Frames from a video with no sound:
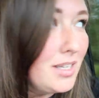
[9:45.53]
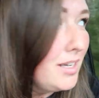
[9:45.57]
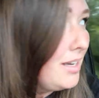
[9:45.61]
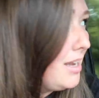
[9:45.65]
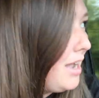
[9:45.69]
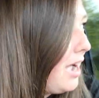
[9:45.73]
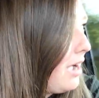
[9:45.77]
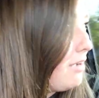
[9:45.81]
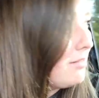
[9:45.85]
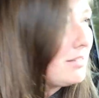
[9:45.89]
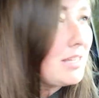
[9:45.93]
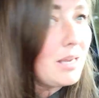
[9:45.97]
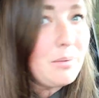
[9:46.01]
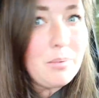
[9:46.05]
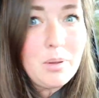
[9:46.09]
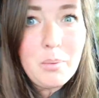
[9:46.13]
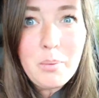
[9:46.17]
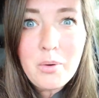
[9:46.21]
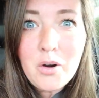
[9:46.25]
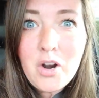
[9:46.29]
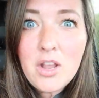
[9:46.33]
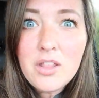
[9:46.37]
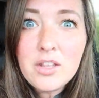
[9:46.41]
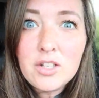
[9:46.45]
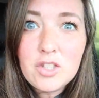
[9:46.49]
I was like, well,
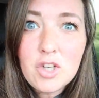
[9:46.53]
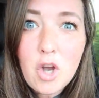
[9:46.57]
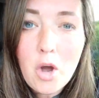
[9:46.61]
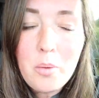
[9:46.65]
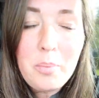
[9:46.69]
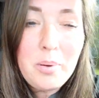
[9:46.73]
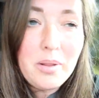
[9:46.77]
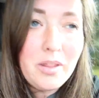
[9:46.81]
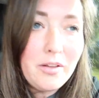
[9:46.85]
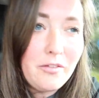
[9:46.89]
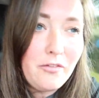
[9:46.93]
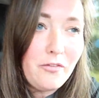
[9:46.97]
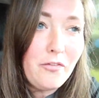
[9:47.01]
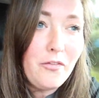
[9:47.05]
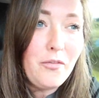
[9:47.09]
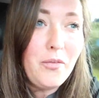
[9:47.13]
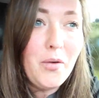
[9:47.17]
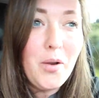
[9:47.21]
we're at the top of the